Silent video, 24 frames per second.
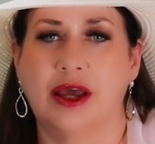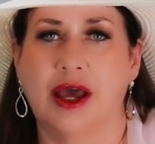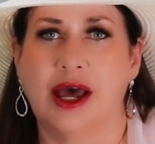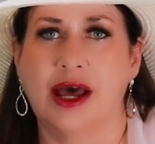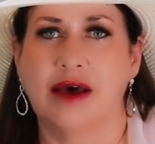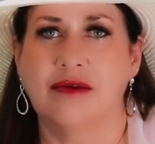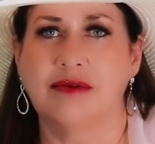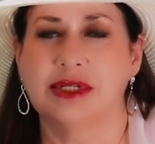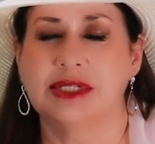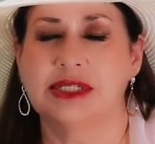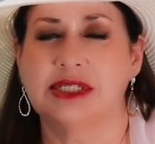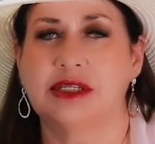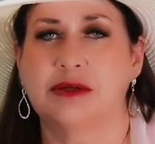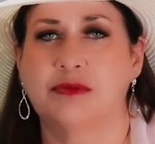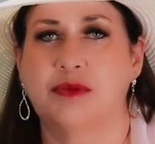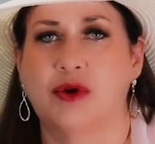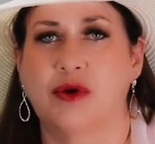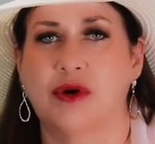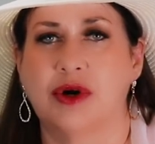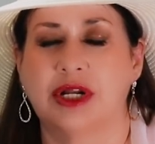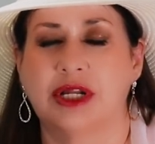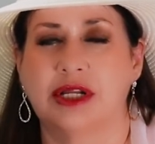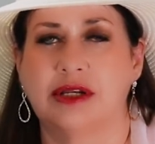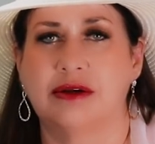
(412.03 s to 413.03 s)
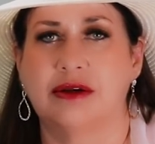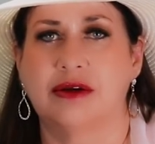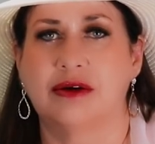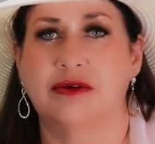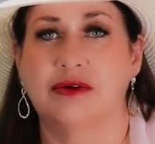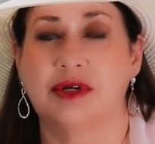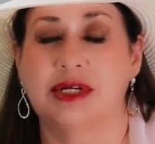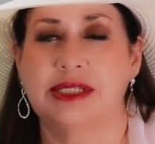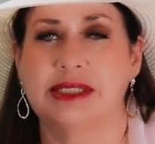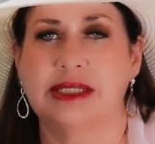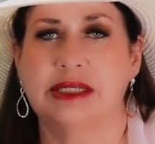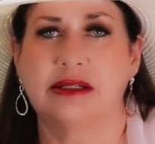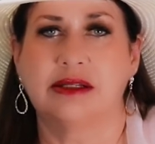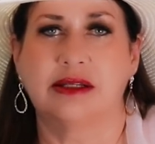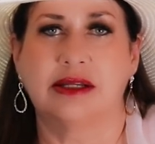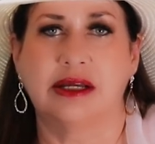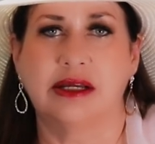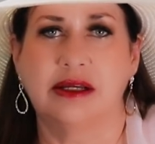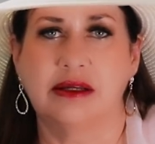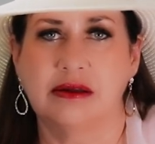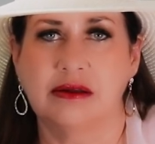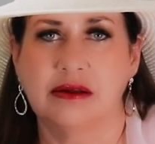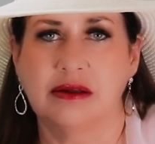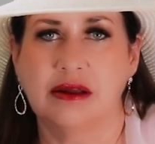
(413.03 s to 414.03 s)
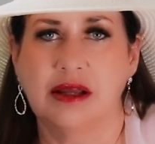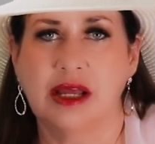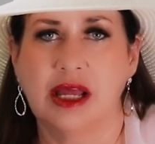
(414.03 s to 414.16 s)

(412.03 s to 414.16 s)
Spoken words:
haven't supported recently,